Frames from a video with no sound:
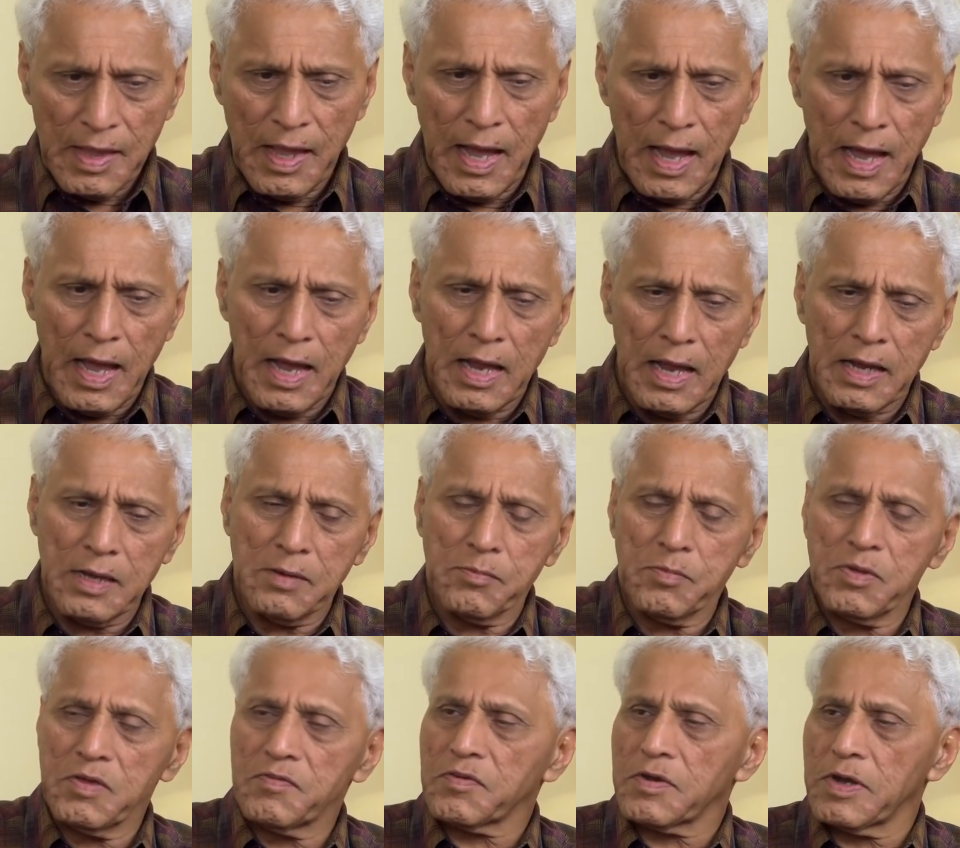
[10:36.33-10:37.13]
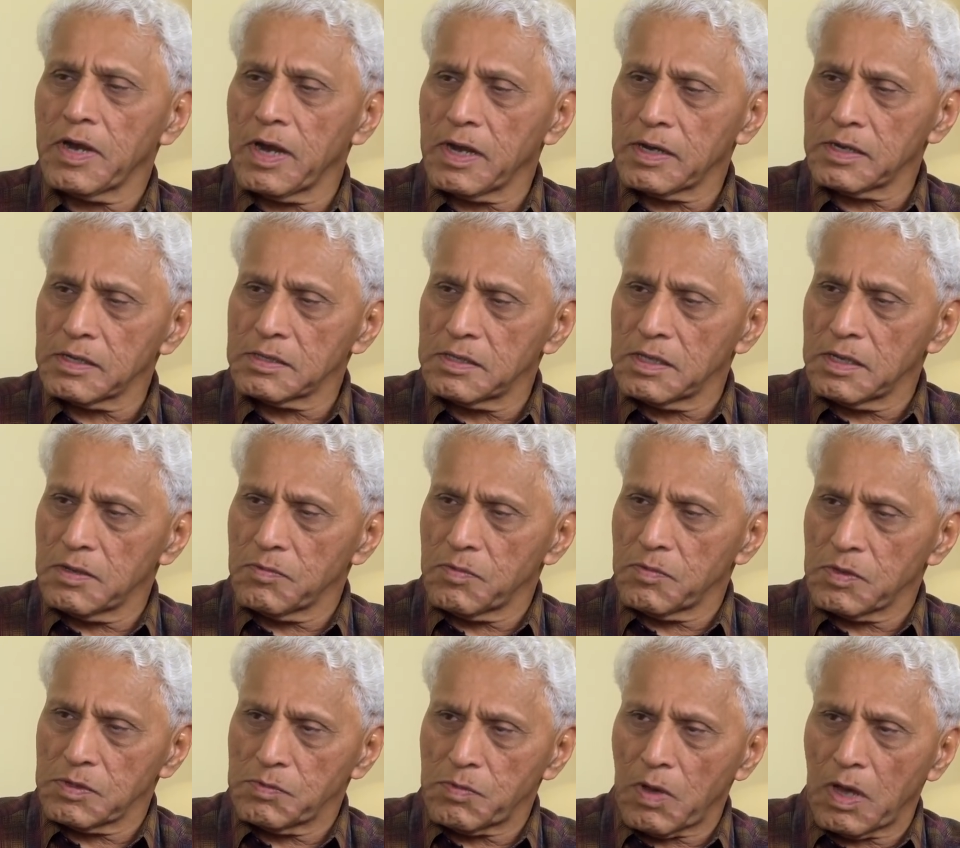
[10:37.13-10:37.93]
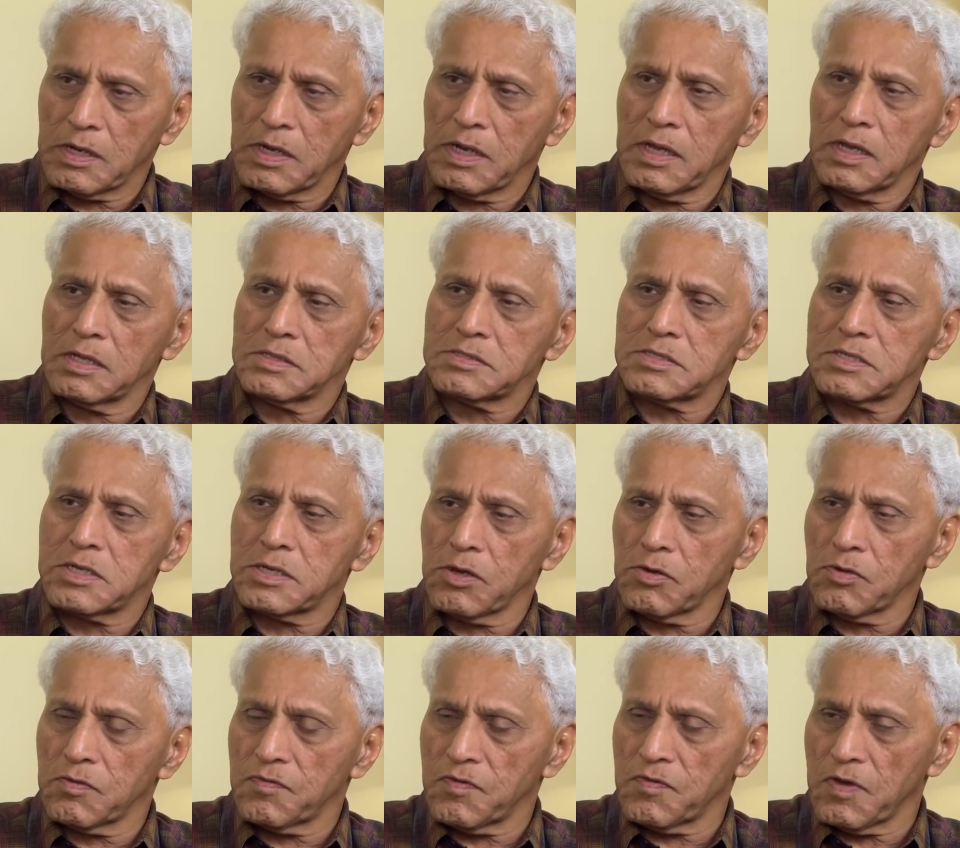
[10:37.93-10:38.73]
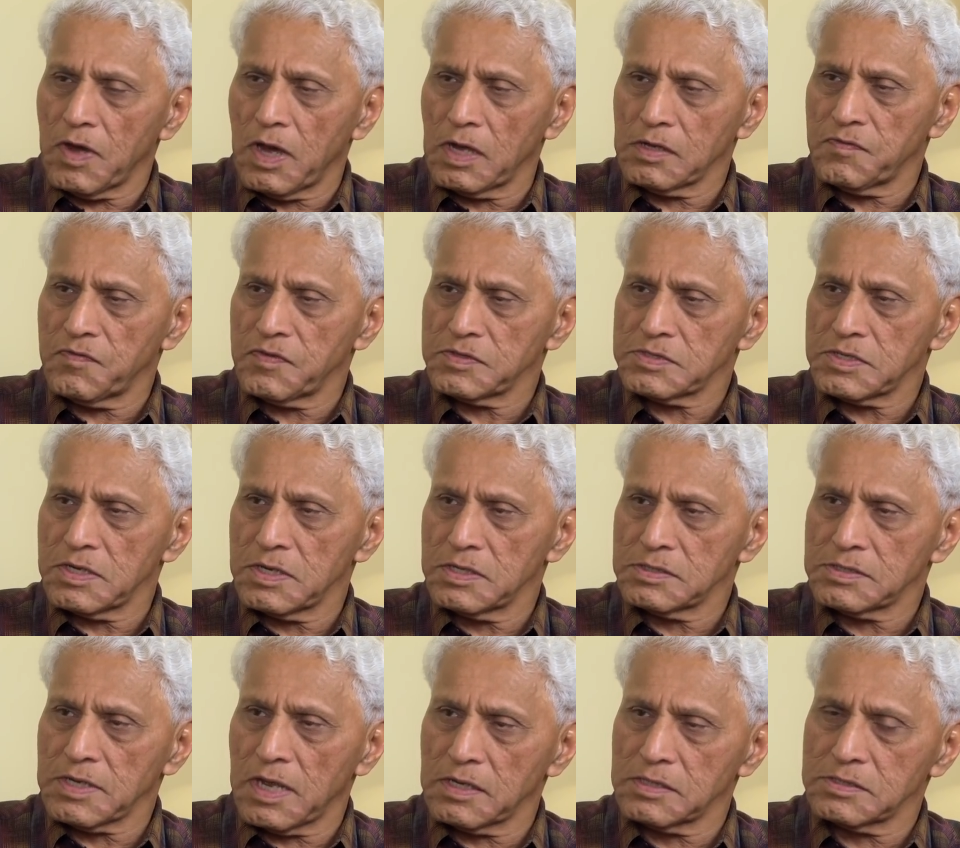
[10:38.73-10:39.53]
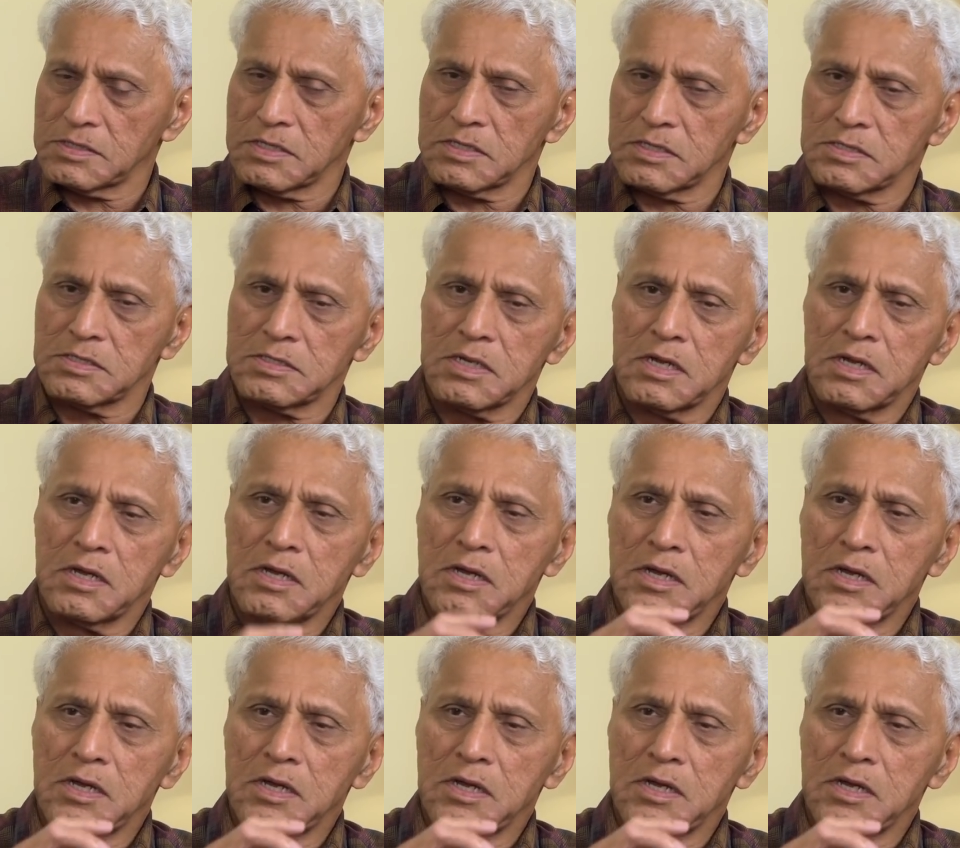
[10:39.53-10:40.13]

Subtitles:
and we've created the Wadhwani Institute for Artificial Intelligence,